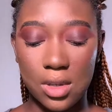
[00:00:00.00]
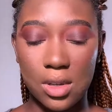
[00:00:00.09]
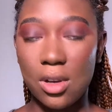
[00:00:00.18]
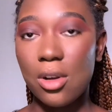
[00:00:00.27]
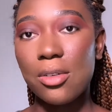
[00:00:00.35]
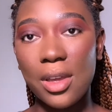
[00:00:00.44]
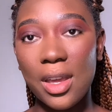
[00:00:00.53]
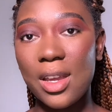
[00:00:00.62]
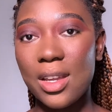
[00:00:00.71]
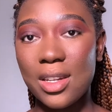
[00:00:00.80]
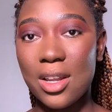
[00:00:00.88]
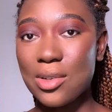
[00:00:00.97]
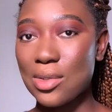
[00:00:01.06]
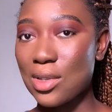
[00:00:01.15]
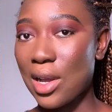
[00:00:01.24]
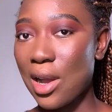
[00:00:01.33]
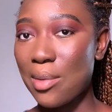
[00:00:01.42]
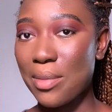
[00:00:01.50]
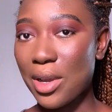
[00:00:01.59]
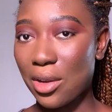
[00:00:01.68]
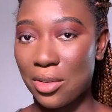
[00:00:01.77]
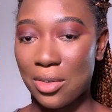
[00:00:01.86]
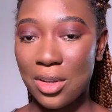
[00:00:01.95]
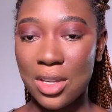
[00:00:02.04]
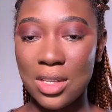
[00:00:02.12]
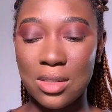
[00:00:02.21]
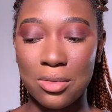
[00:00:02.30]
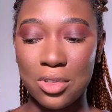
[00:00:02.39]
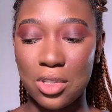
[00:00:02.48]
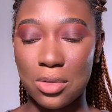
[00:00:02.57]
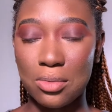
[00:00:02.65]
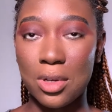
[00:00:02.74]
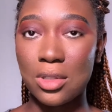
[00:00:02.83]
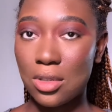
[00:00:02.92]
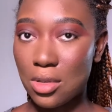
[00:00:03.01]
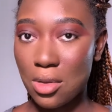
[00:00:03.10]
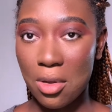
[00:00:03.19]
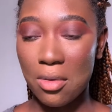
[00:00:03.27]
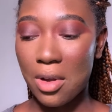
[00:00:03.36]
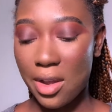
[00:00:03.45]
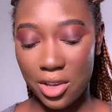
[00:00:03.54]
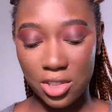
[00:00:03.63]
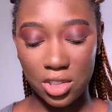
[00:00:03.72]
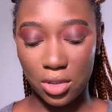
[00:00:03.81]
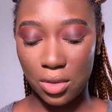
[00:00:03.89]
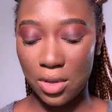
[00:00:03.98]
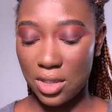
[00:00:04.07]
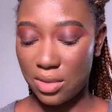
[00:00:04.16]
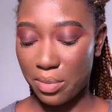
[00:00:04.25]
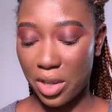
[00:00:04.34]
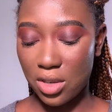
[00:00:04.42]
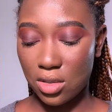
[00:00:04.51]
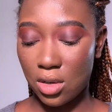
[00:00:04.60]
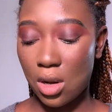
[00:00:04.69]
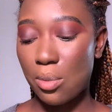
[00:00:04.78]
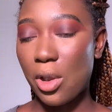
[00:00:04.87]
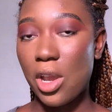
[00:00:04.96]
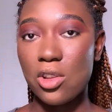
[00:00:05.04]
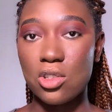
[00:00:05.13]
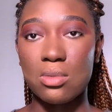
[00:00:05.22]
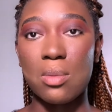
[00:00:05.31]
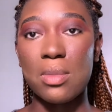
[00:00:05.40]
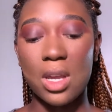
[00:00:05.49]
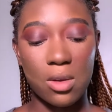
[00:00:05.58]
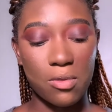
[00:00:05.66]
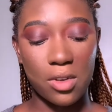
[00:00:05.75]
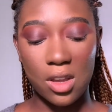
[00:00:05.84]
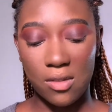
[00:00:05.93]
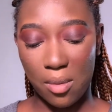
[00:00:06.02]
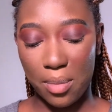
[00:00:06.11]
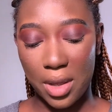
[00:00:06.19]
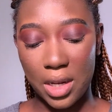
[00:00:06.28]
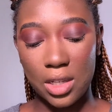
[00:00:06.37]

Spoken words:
okay, and now to cut my crease, which is what this hair eyeshadow is based on, I'm going into my Makeup Forever palette